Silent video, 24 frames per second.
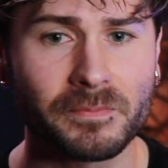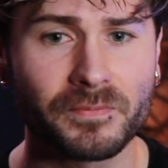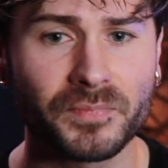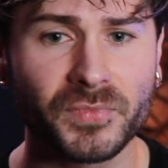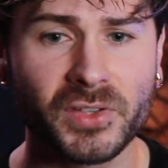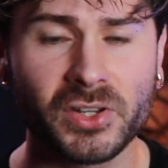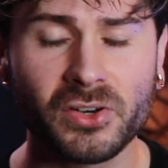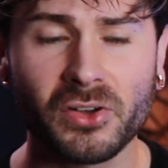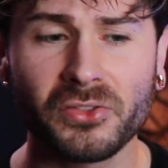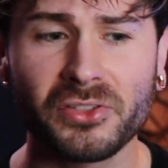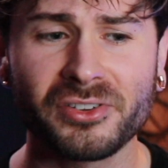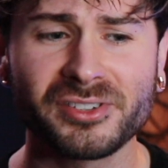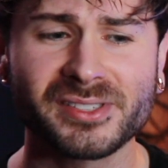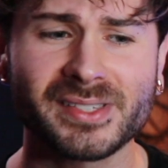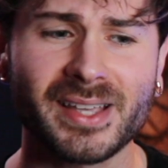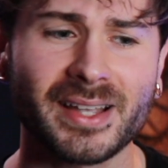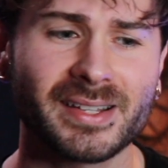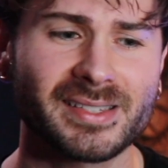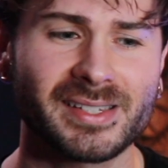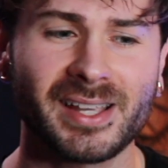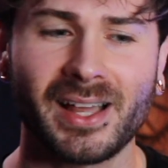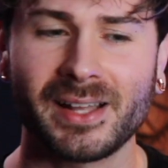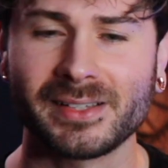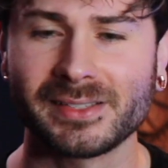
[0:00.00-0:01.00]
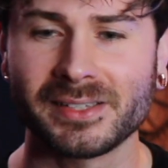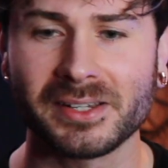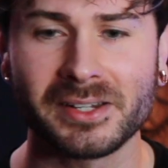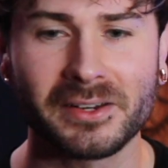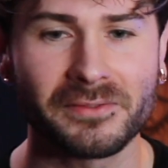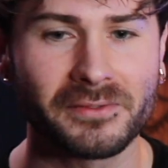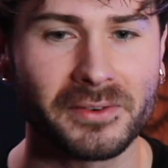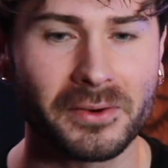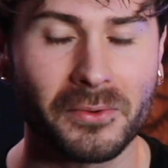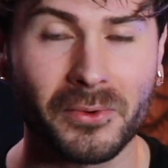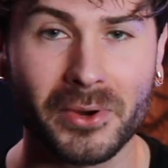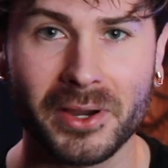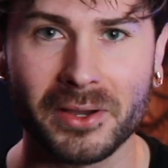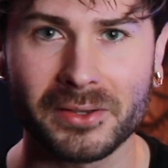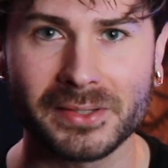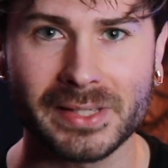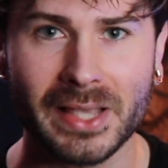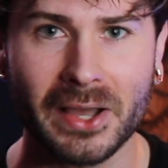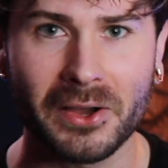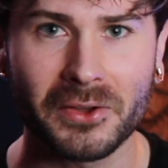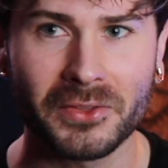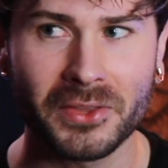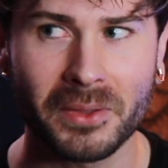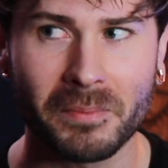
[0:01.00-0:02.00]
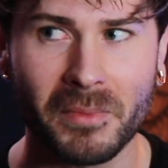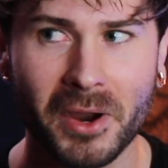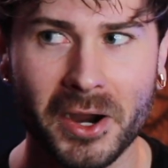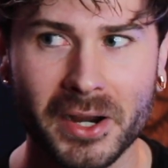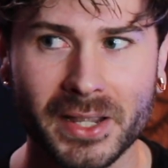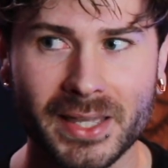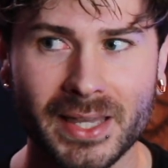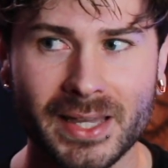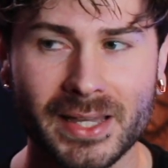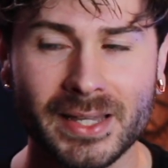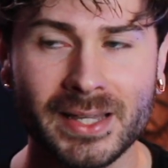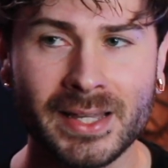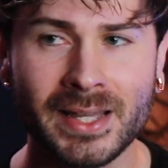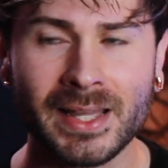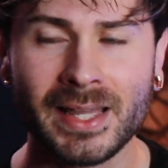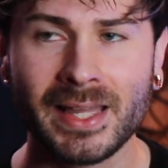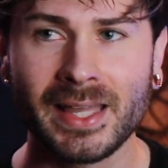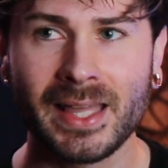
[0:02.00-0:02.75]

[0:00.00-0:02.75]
there's like tons of different oils out on the market.